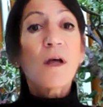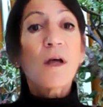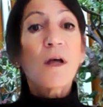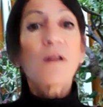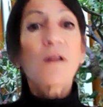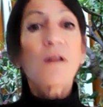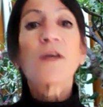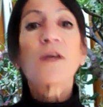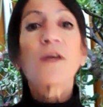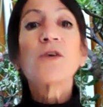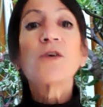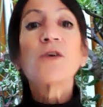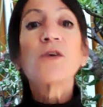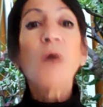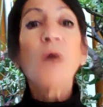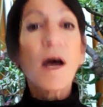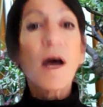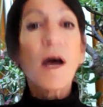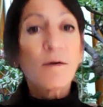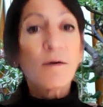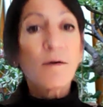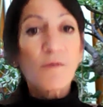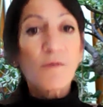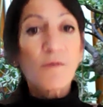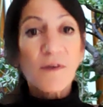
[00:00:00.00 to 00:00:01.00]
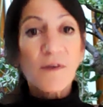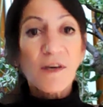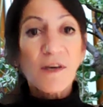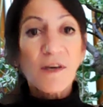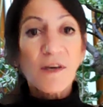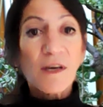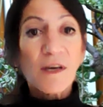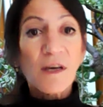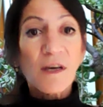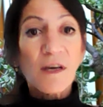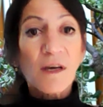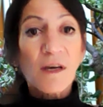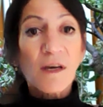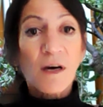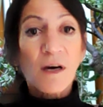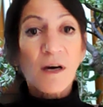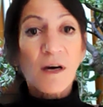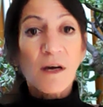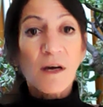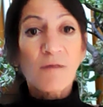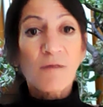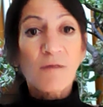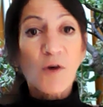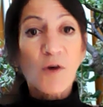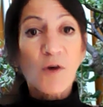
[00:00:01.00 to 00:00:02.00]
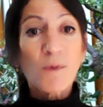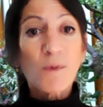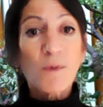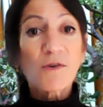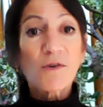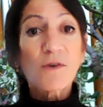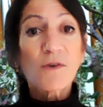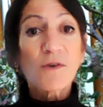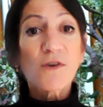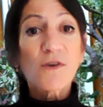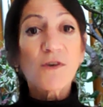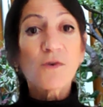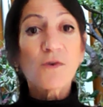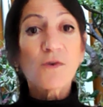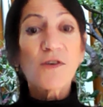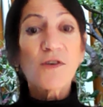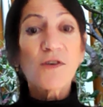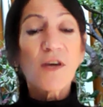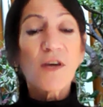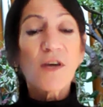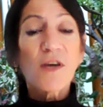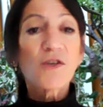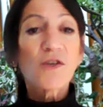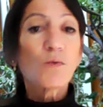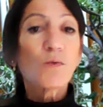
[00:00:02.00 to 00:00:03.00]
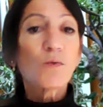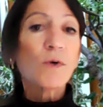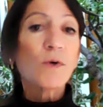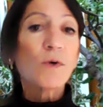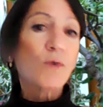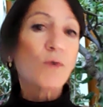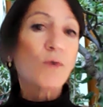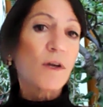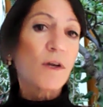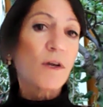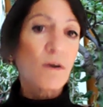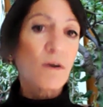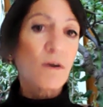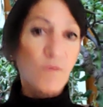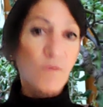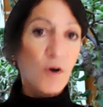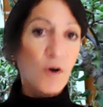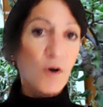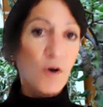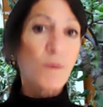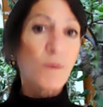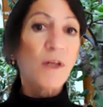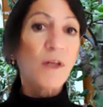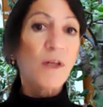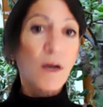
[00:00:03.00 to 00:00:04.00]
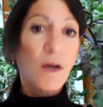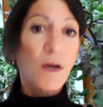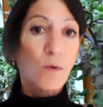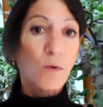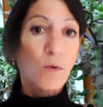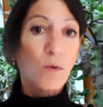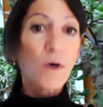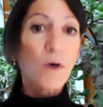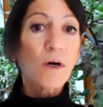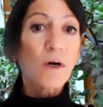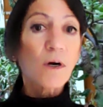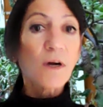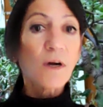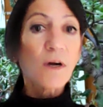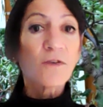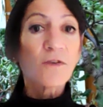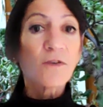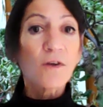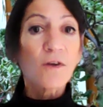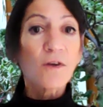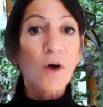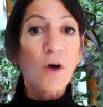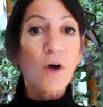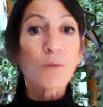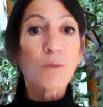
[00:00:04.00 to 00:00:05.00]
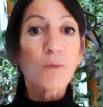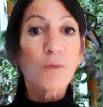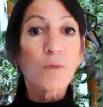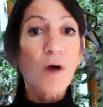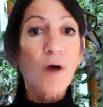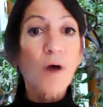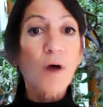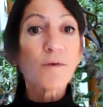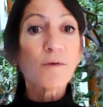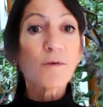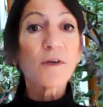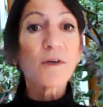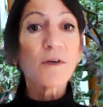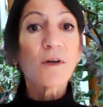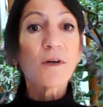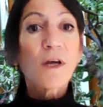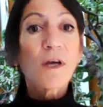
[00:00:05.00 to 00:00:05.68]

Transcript: like you have the Environmental Association, we created Environment Network as a nonprofit.